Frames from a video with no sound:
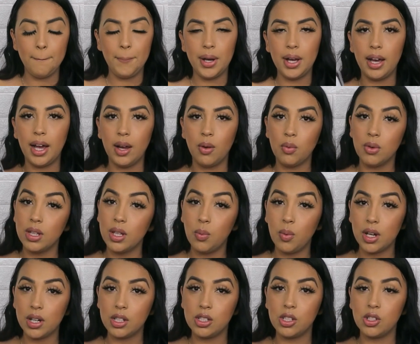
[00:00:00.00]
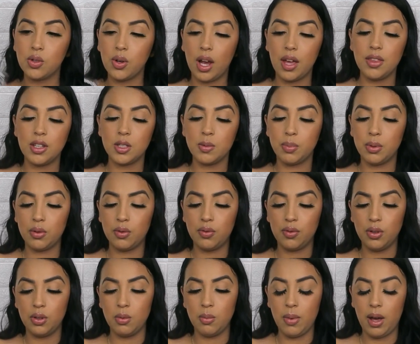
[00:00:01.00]
but I really wanted to try this
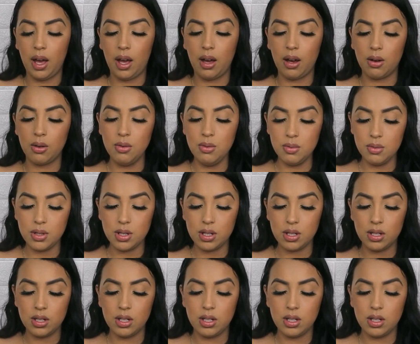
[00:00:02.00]
perfume out,